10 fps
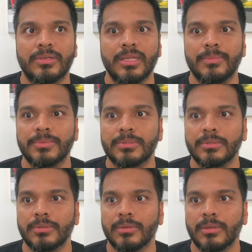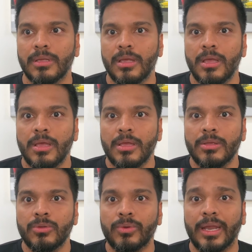teams.
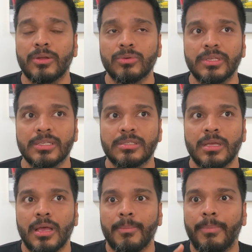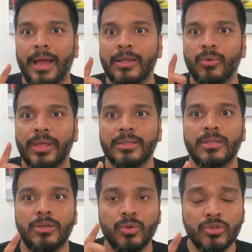You can do this by doing
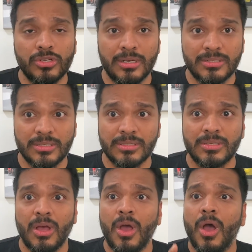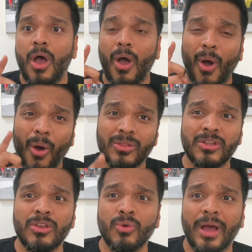the due diligence on the
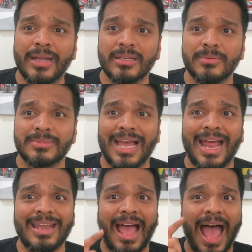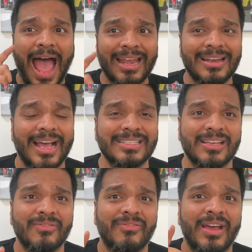new items and
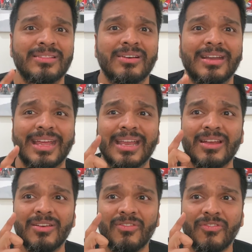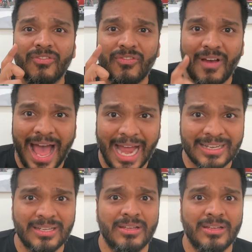analyzing whether in fact